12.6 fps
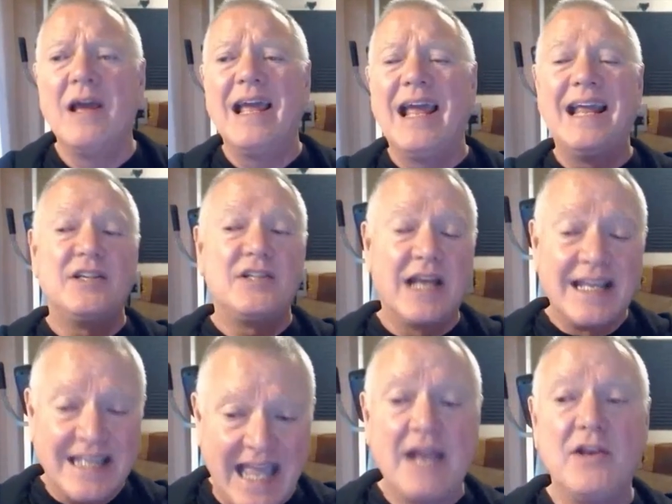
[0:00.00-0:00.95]
it's
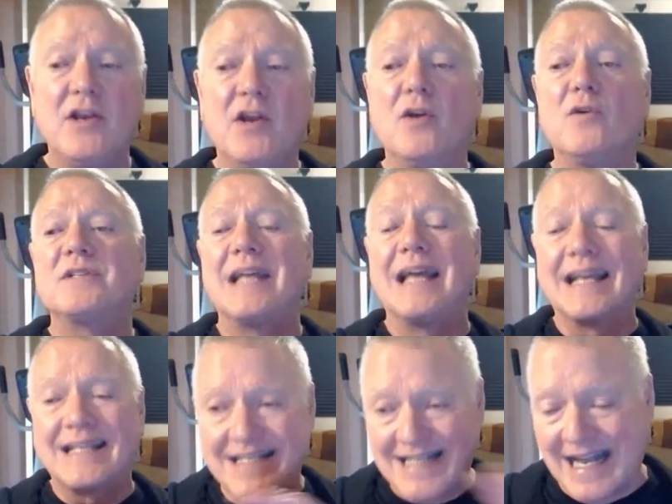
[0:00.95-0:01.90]
again used
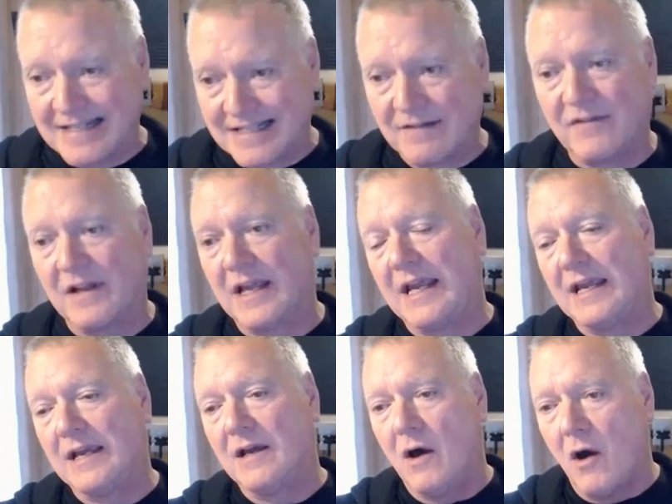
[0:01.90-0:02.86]

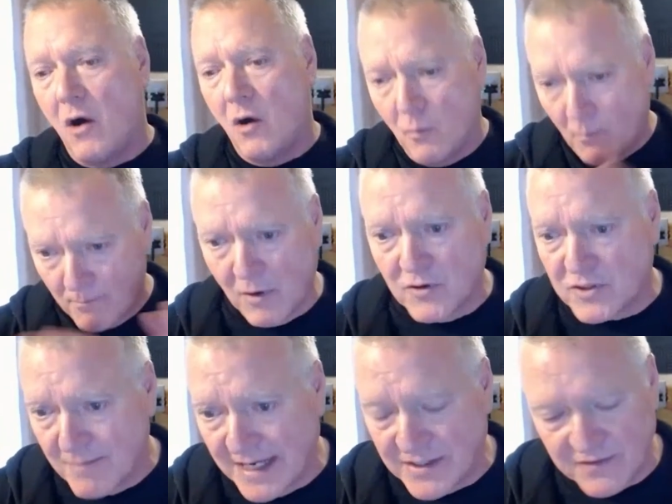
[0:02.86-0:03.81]
extensively on most
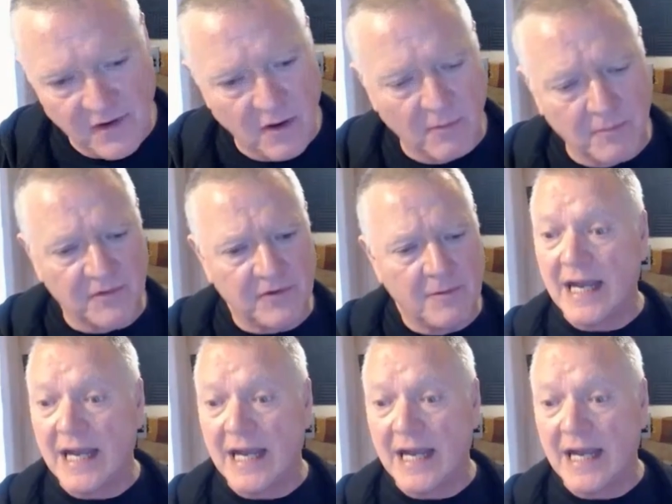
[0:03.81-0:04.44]
major films.